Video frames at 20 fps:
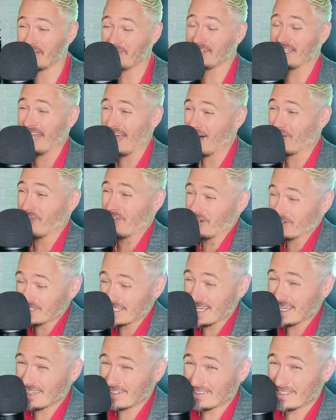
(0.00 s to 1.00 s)
even now they're
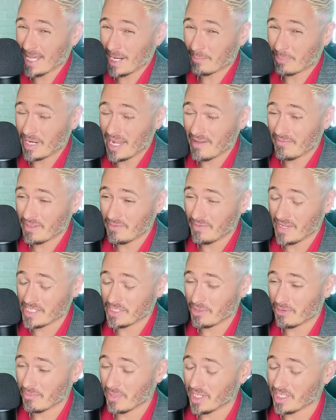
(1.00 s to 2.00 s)
taking a lot of private
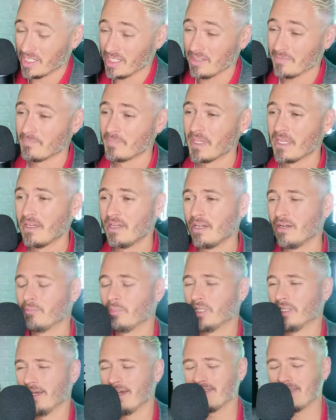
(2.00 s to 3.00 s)
investor money.
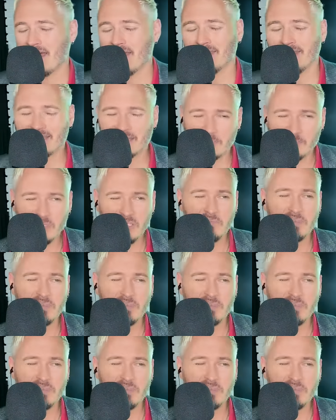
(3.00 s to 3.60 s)
But like that, like the B